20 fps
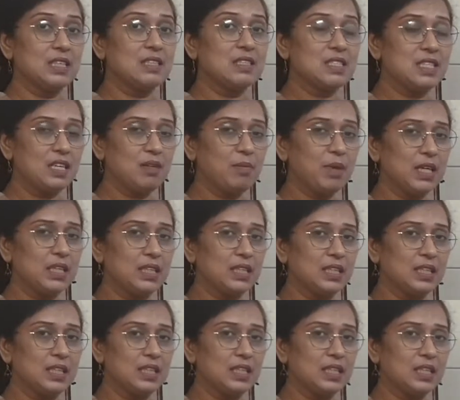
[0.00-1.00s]
Saint Martin.
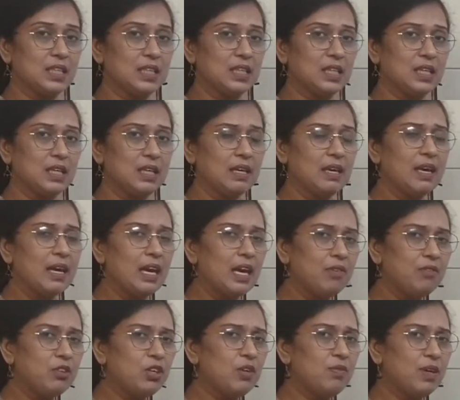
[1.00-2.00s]

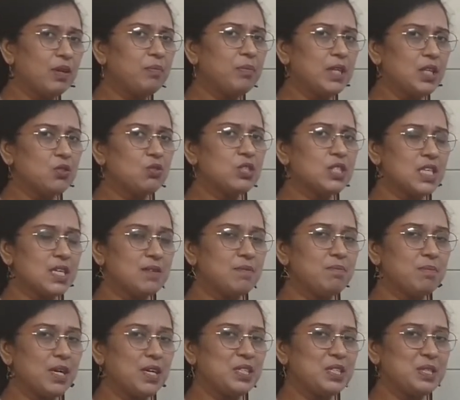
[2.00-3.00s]
Have you ever been to Saint
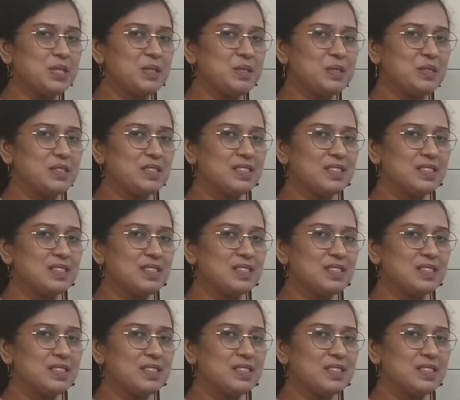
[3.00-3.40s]
Martin?